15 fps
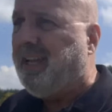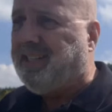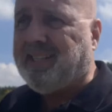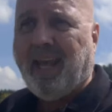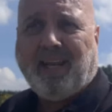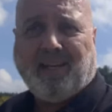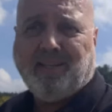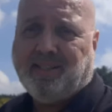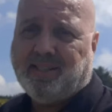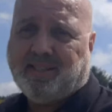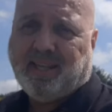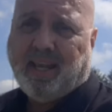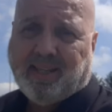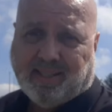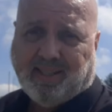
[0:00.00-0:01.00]
Sexton's,
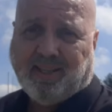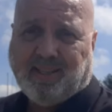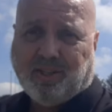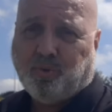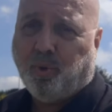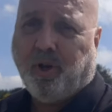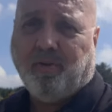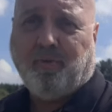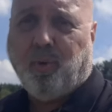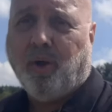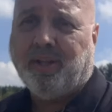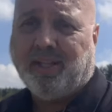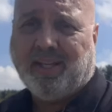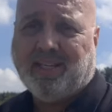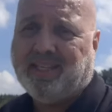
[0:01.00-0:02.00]
Sexton's is one I've
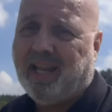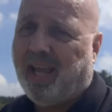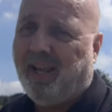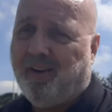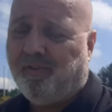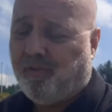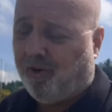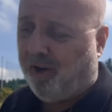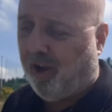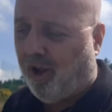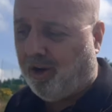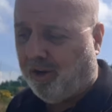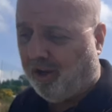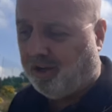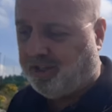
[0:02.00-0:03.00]
wanted to stay in for a
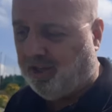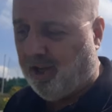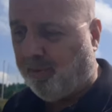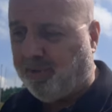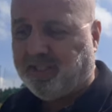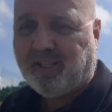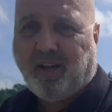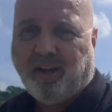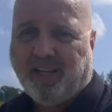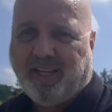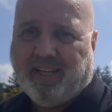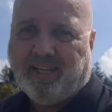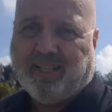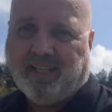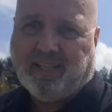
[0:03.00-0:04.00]
long, long time. It's
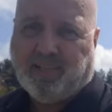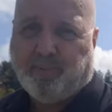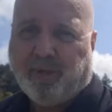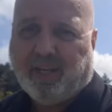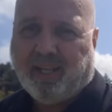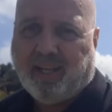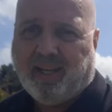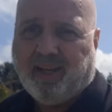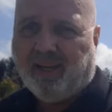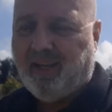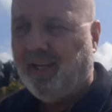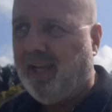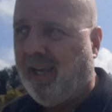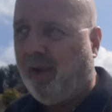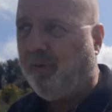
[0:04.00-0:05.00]
Clonakilty, Timoleague
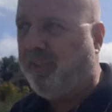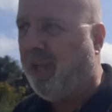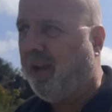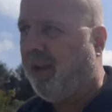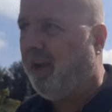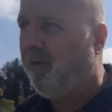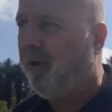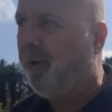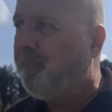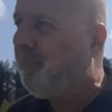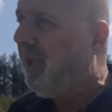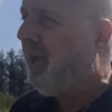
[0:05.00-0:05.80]
out that area.